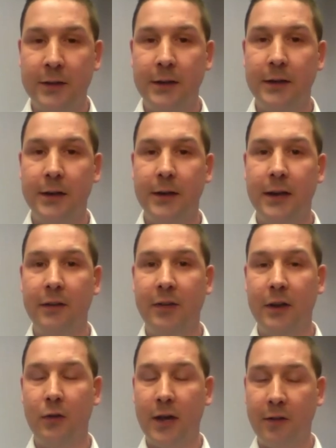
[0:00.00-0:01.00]
And I've
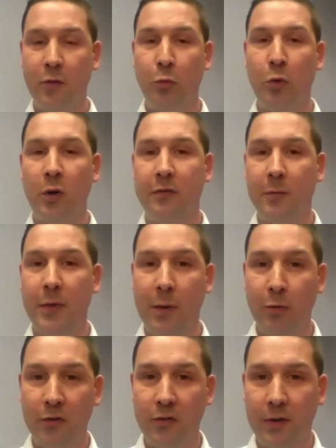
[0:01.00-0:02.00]
gotten a lot of support from
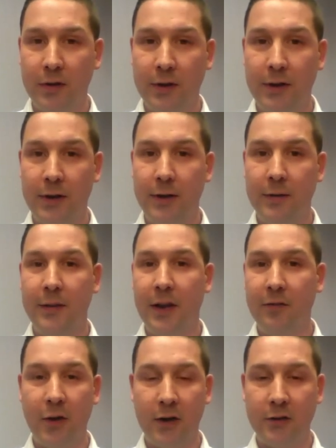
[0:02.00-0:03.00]
neighbors that
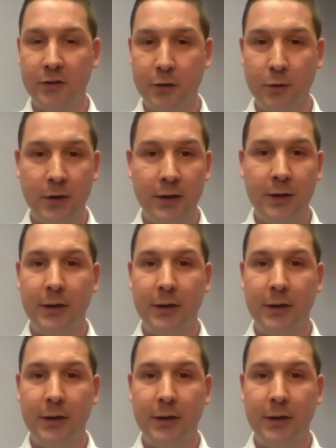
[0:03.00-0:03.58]
I've talked to.